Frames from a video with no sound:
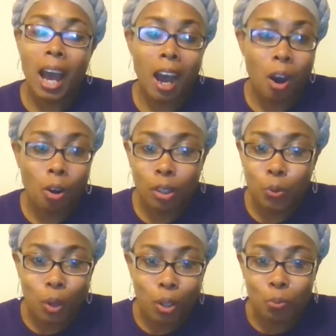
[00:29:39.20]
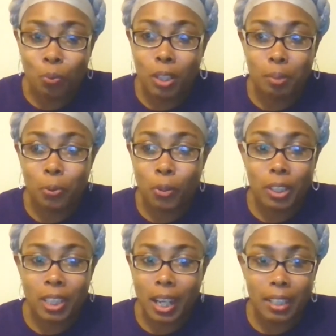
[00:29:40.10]
I only want a
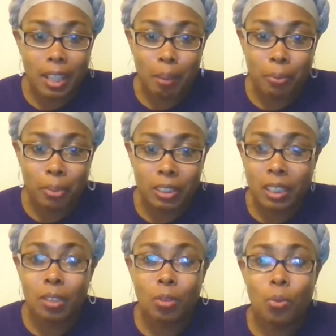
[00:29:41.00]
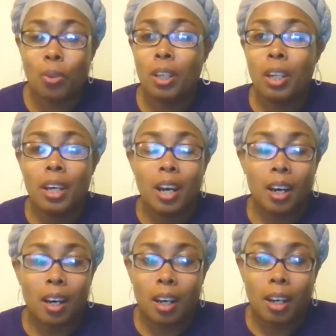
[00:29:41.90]
1.99%, or
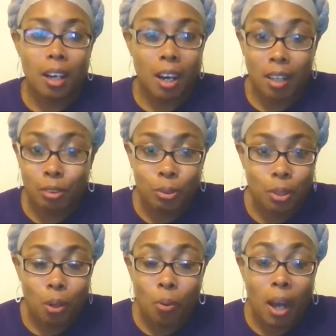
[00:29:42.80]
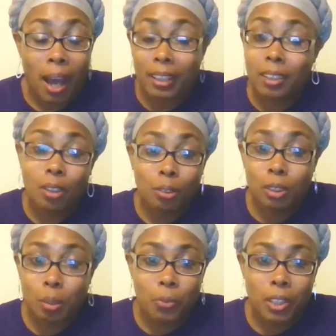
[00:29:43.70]
I can go
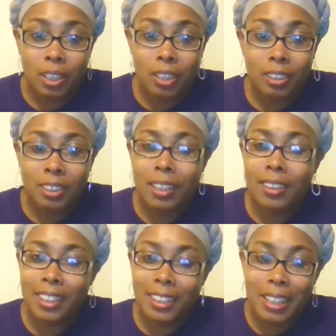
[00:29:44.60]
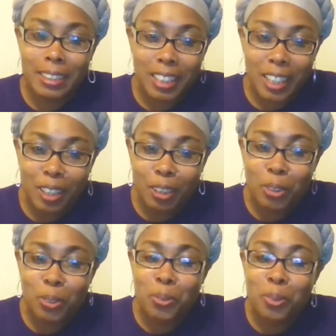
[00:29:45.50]
somewhere else. And then they tell
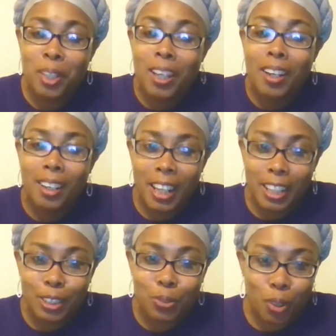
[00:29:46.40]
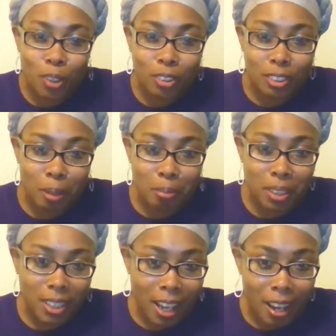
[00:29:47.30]
you, let's work
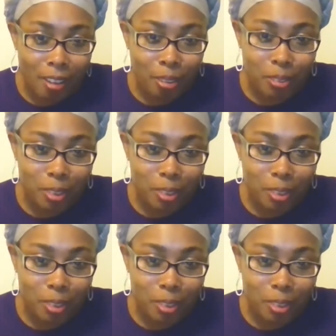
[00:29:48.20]
something out.